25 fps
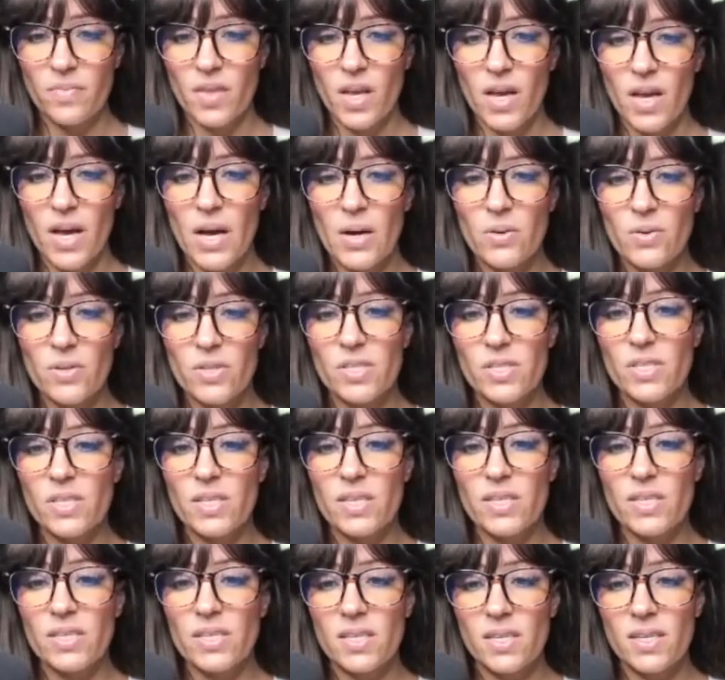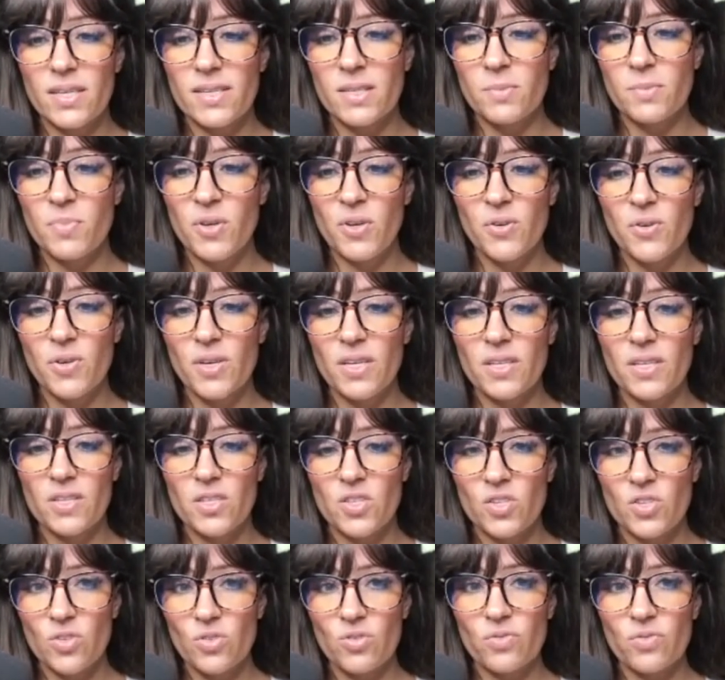how does this experience
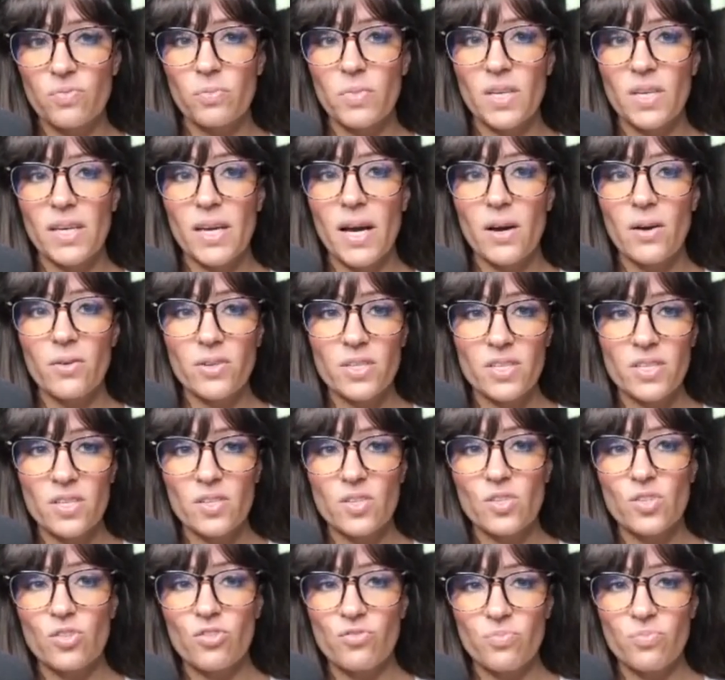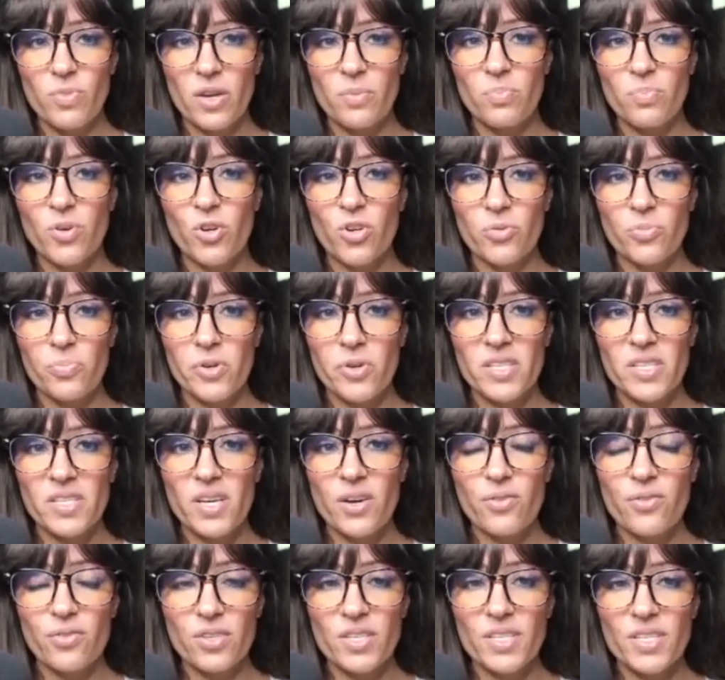serve me how does it serve my purpose
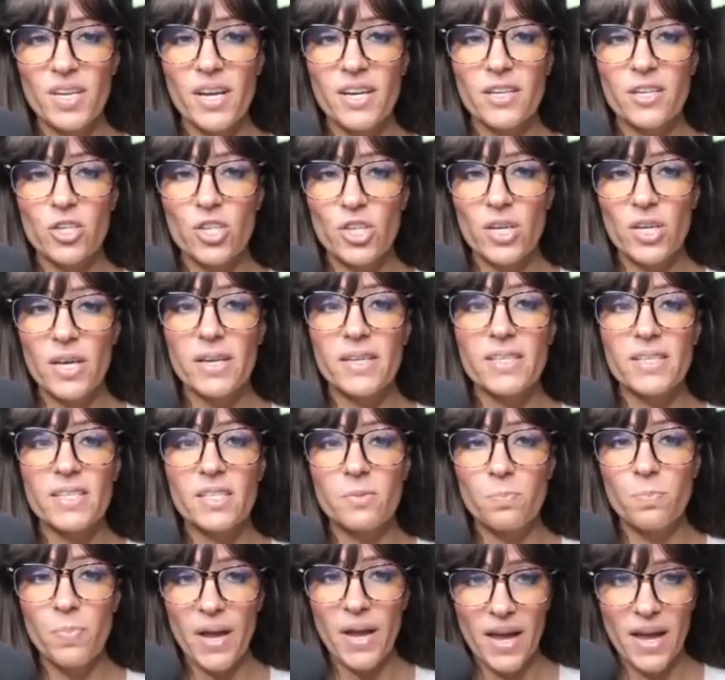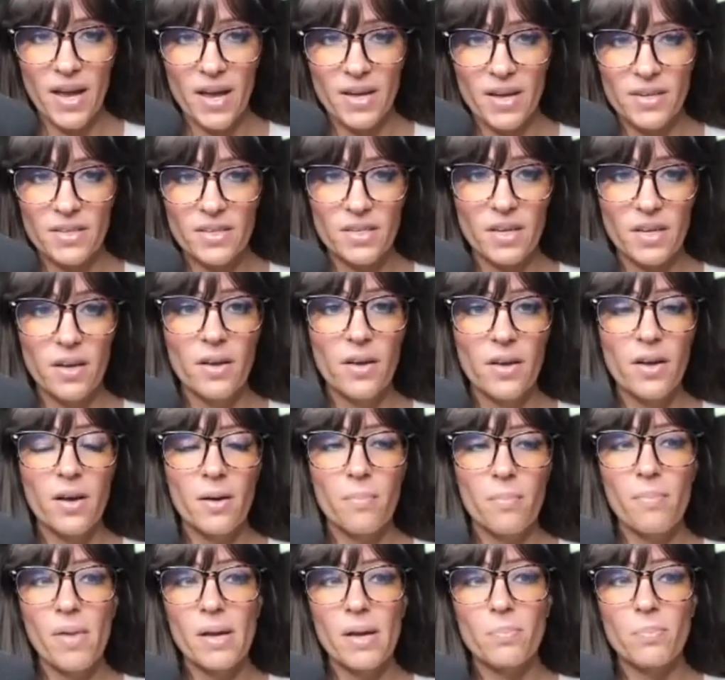how does it actually expand
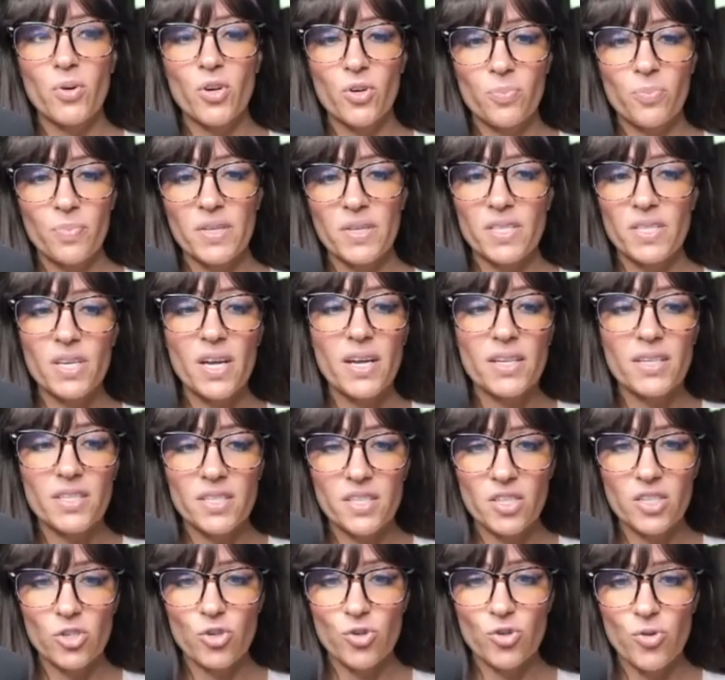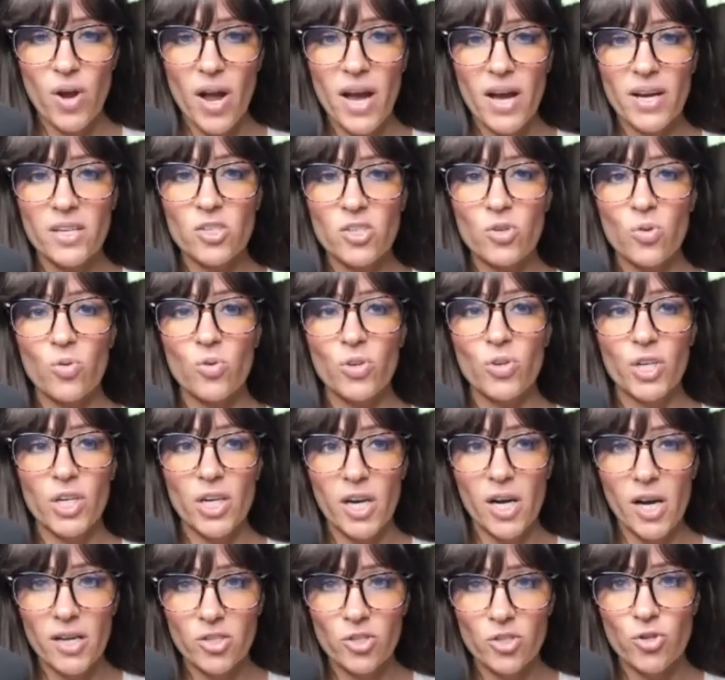my purpose not detract or
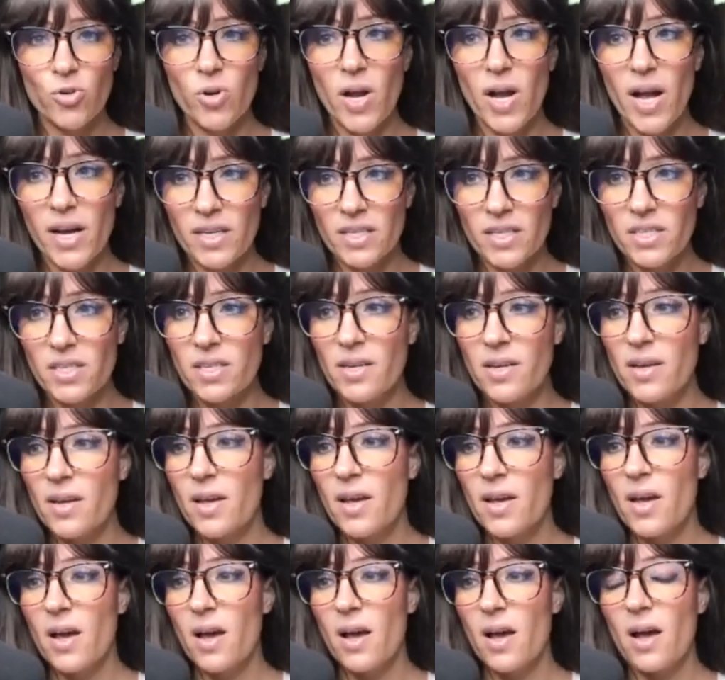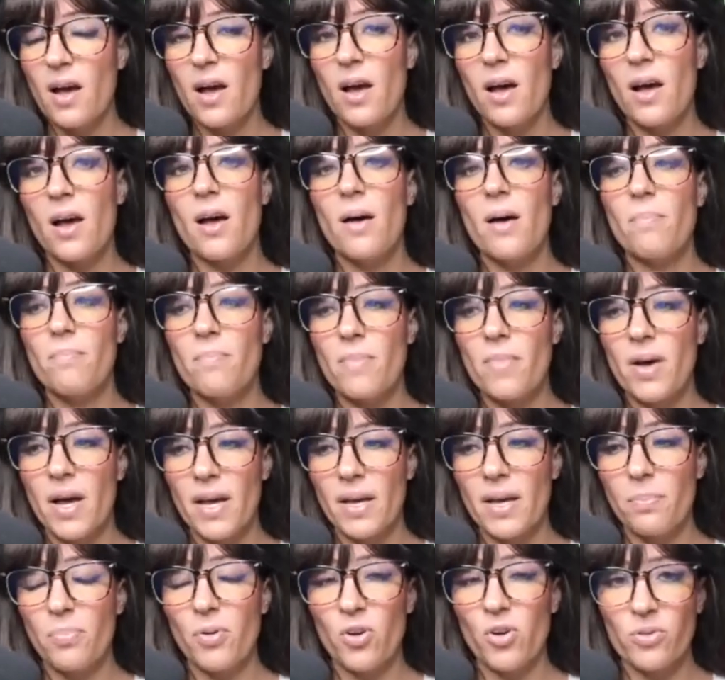contract uh,
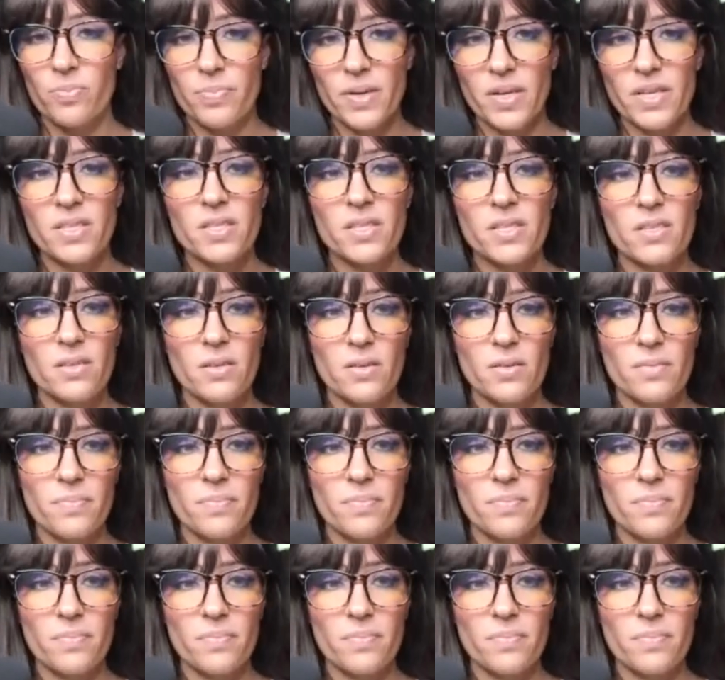my purpose